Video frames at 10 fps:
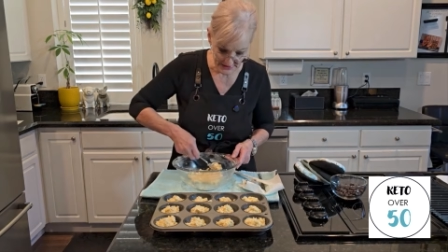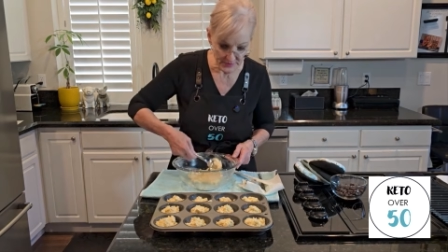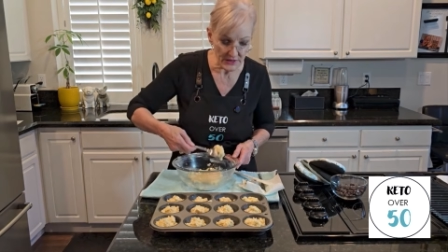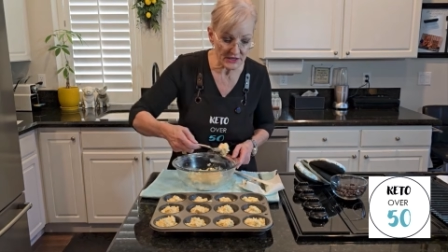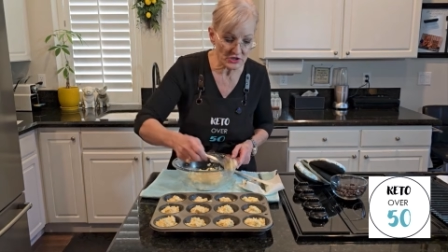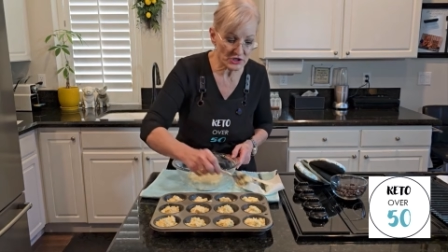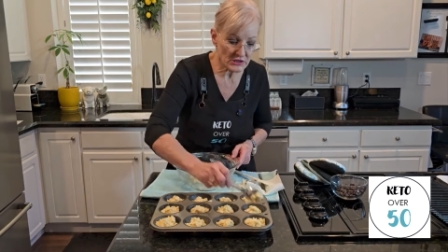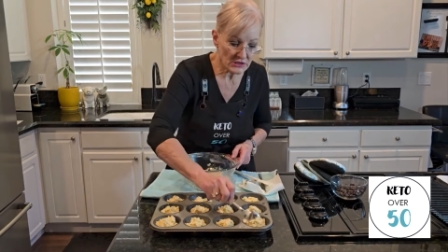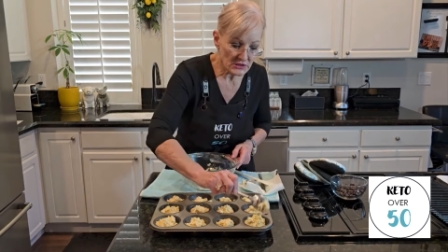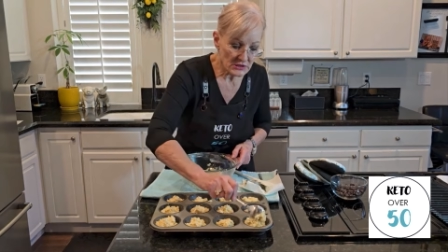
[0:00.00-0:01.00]
as much
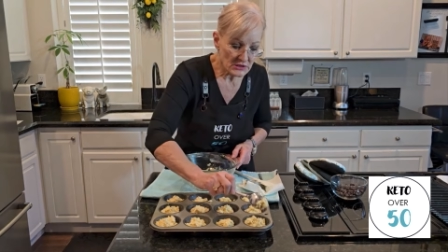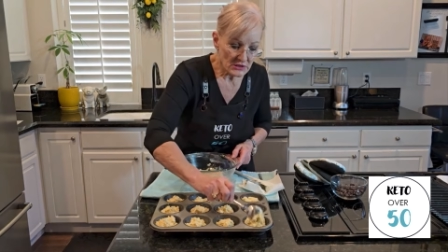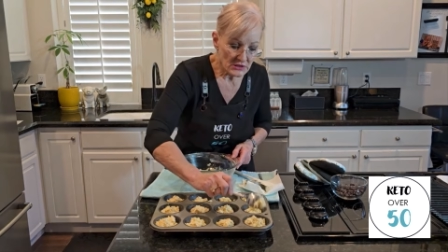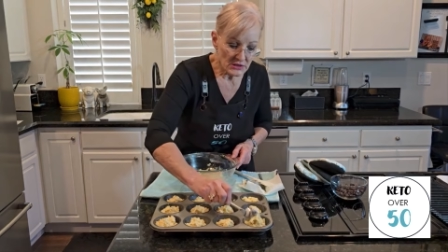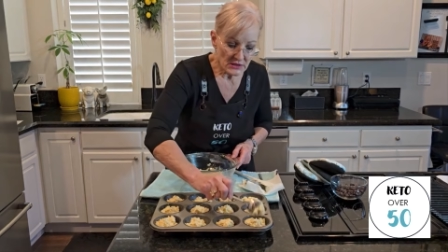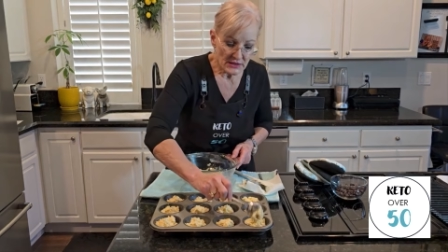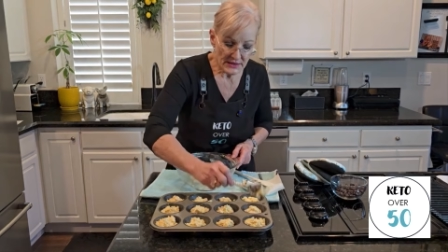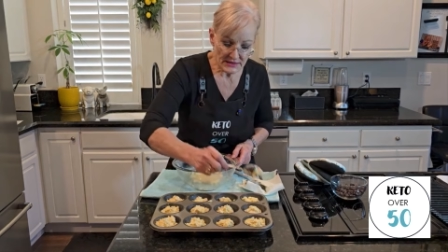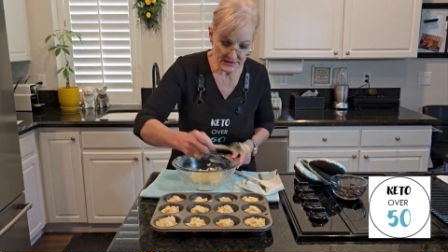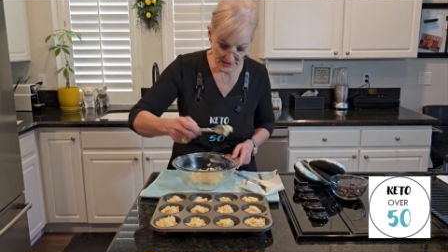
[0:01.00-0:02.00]

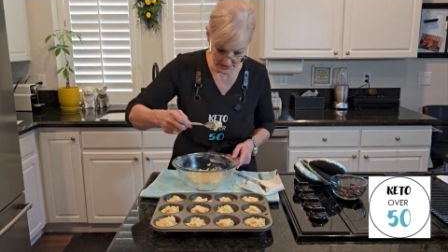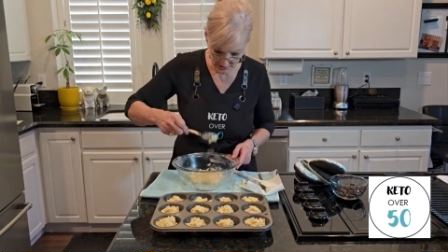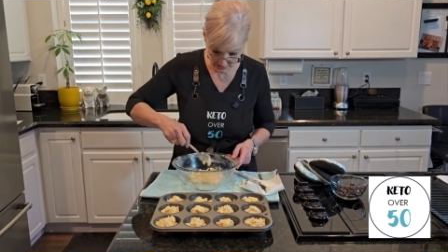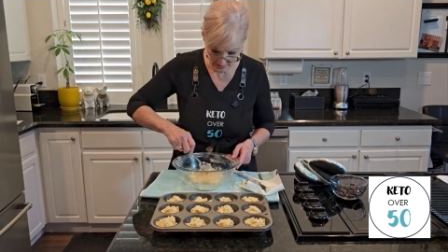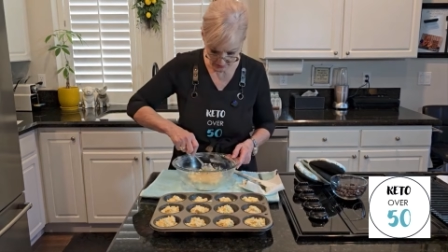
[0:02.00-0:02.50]
as their